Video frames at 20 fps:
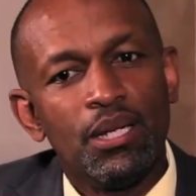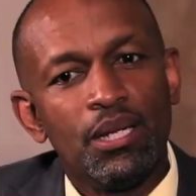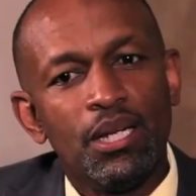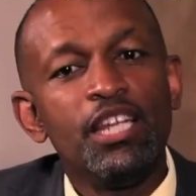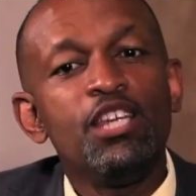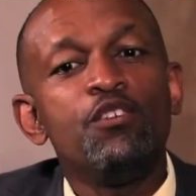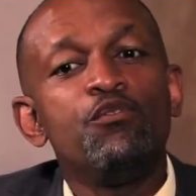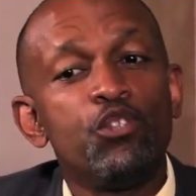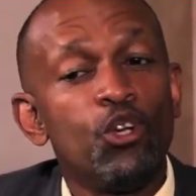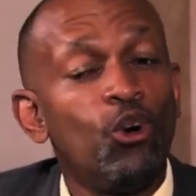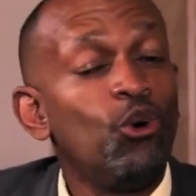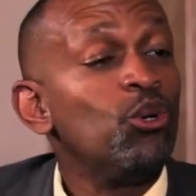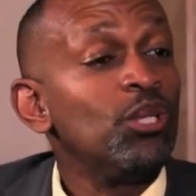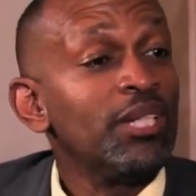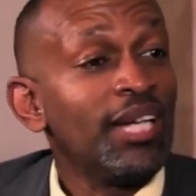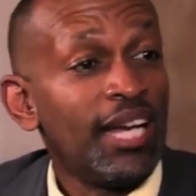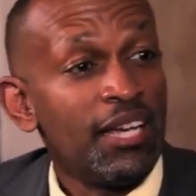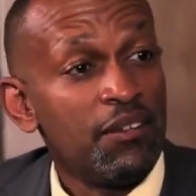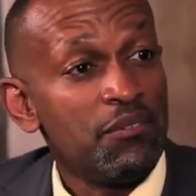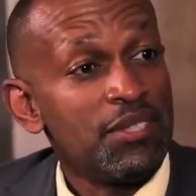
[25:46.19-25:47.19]
Live your
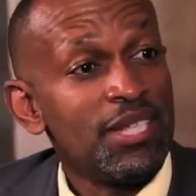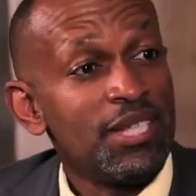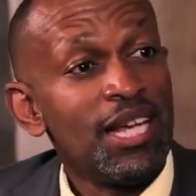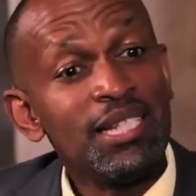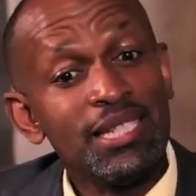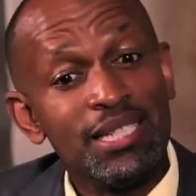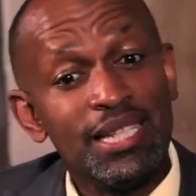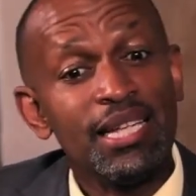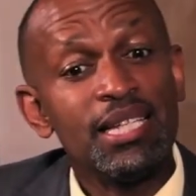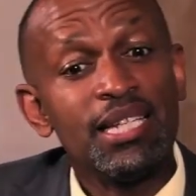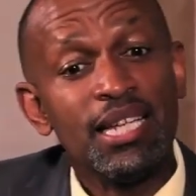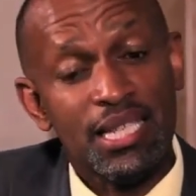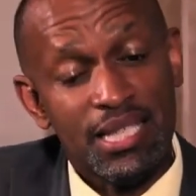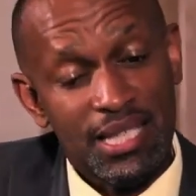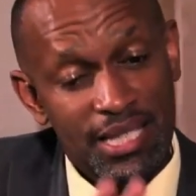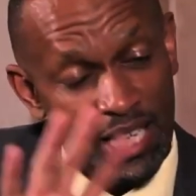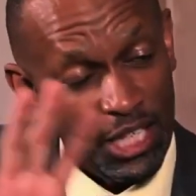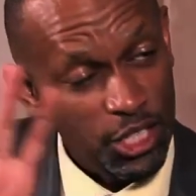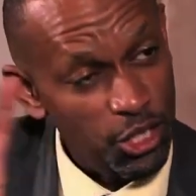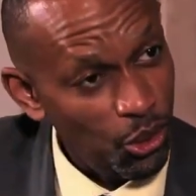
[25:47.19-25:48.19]
own life such that
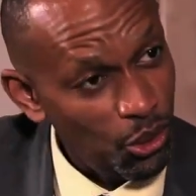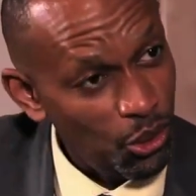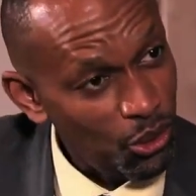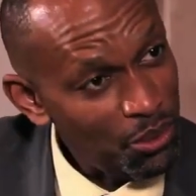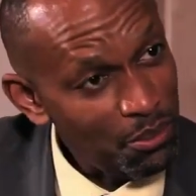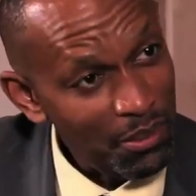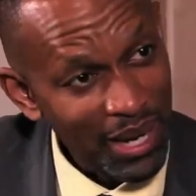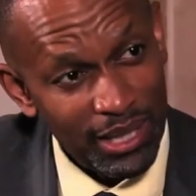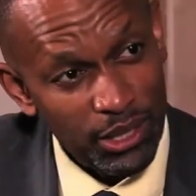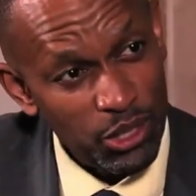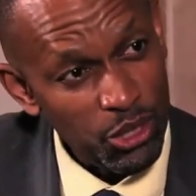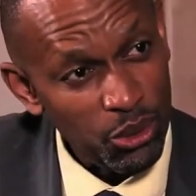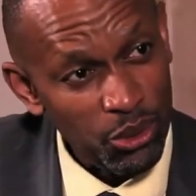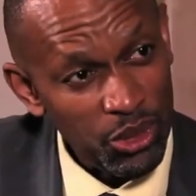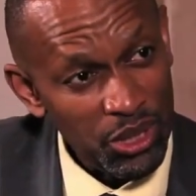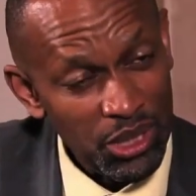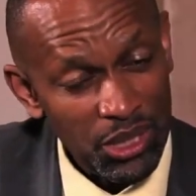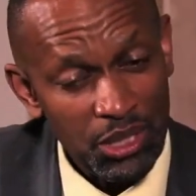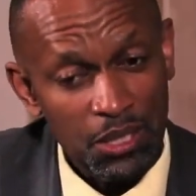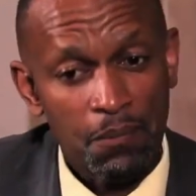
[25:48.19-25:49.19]
set your own
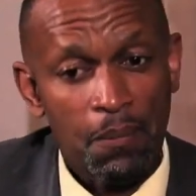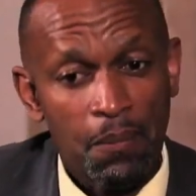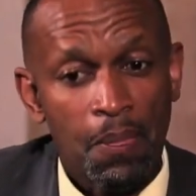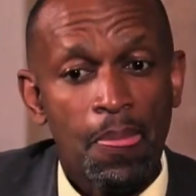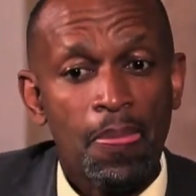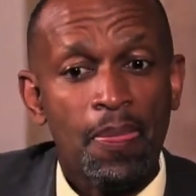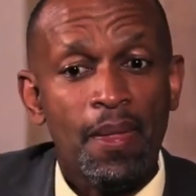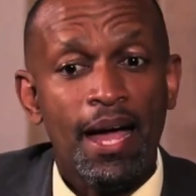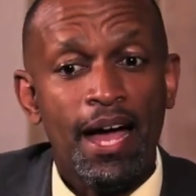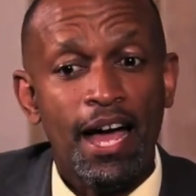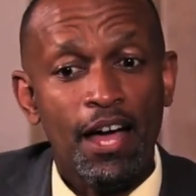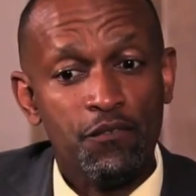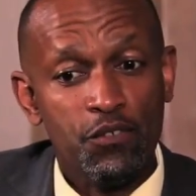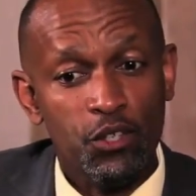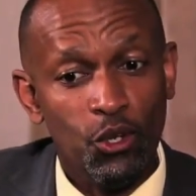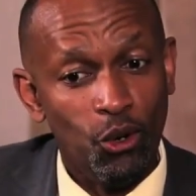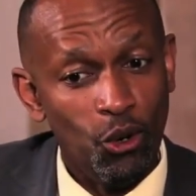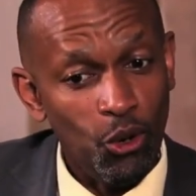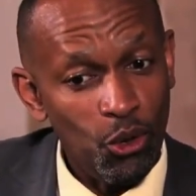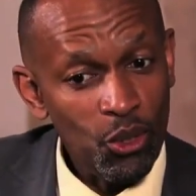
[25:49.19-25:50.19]
milestones, have
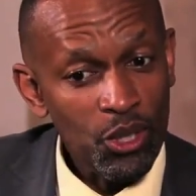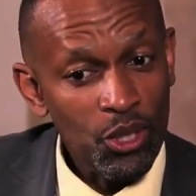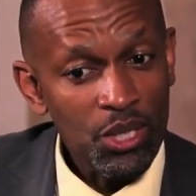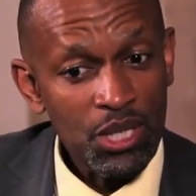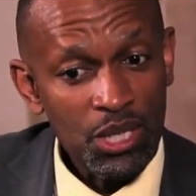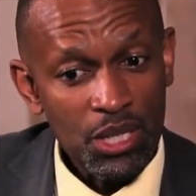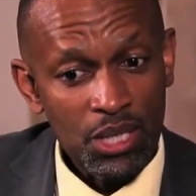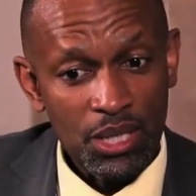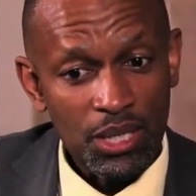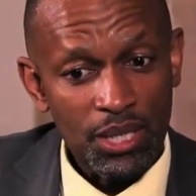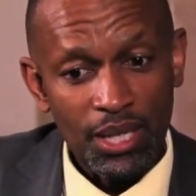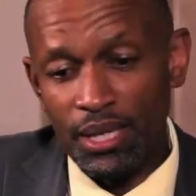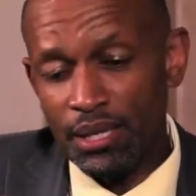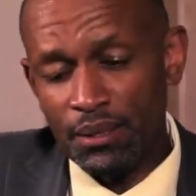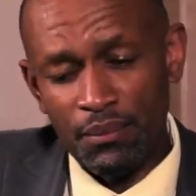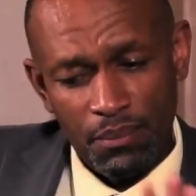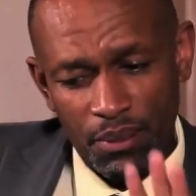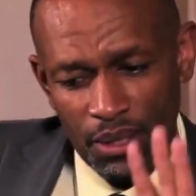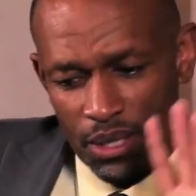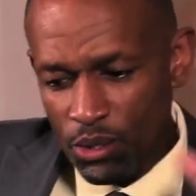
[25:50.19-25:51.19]
your own,
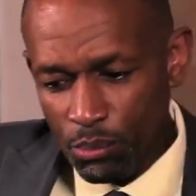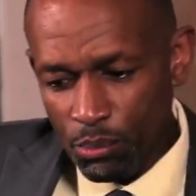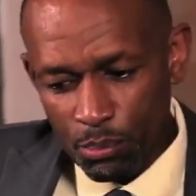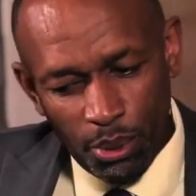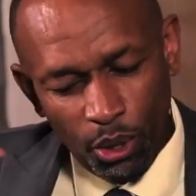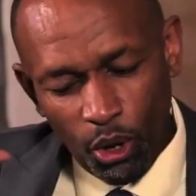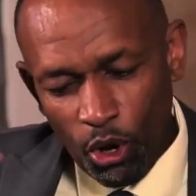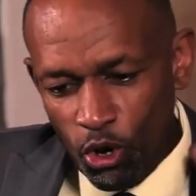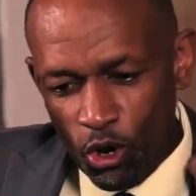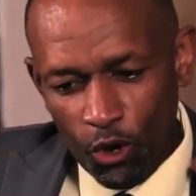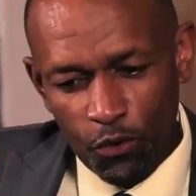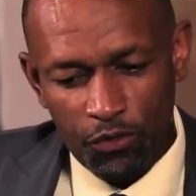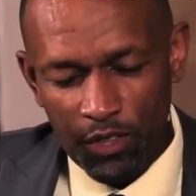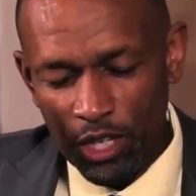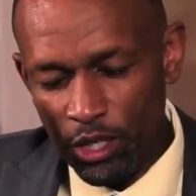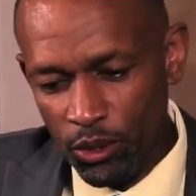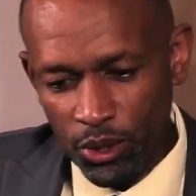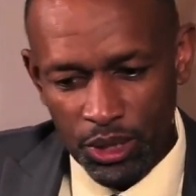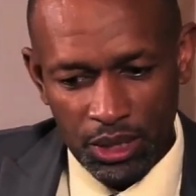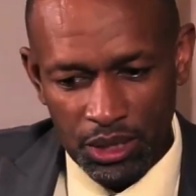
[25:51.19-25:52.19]
block off
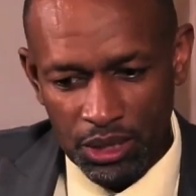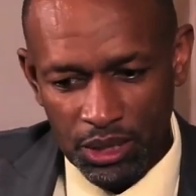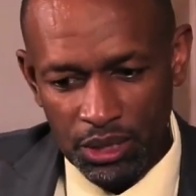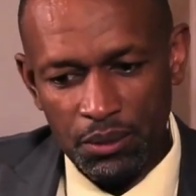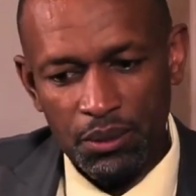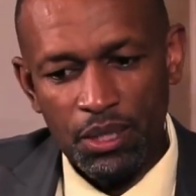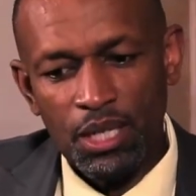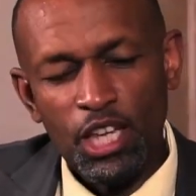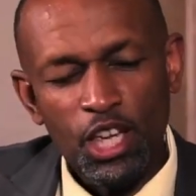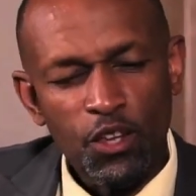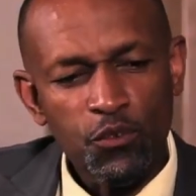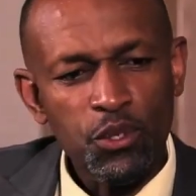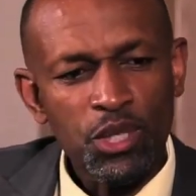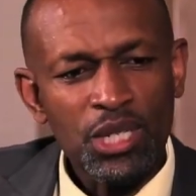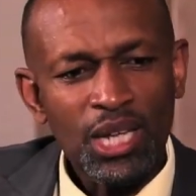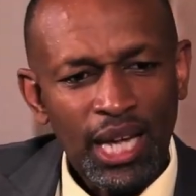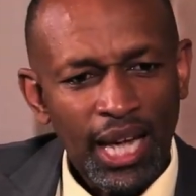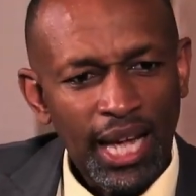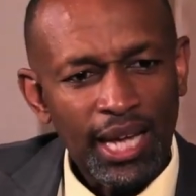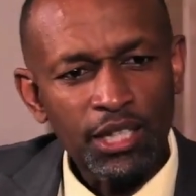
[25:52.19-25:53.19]
the noise. If you
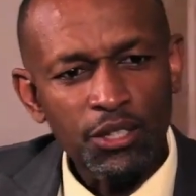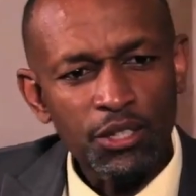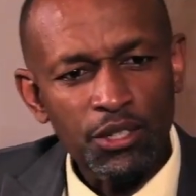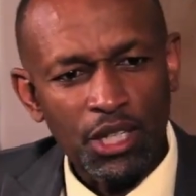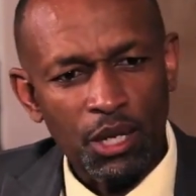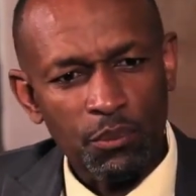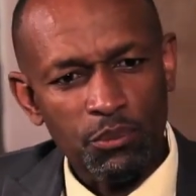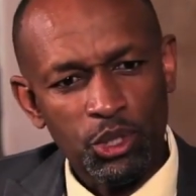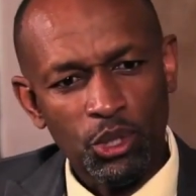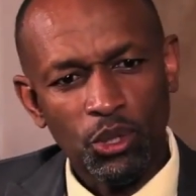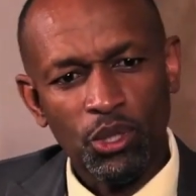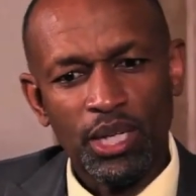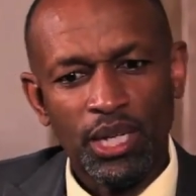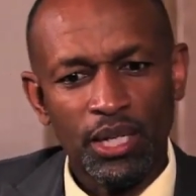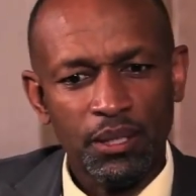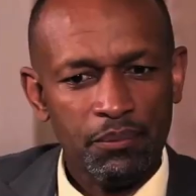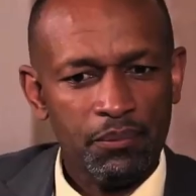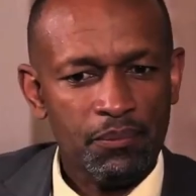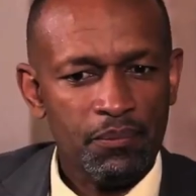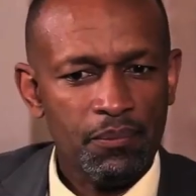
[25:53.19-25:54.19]
take Eliud Kipchoge,